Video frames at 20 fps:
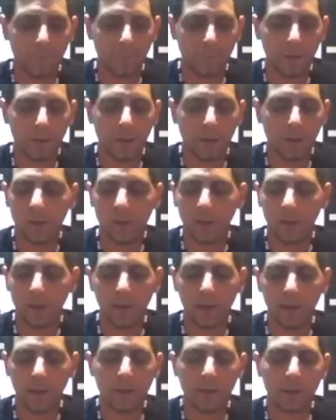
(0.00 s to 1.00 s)
and all that kind
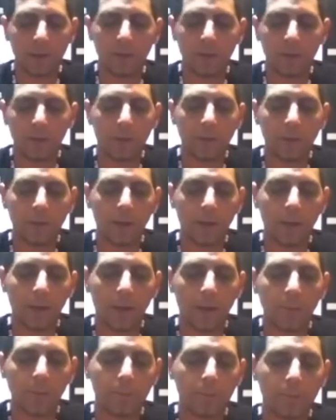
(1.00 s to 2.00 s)
of stuff. And
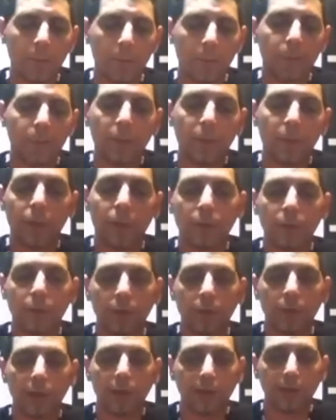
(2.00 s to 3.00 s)
I'm done with that.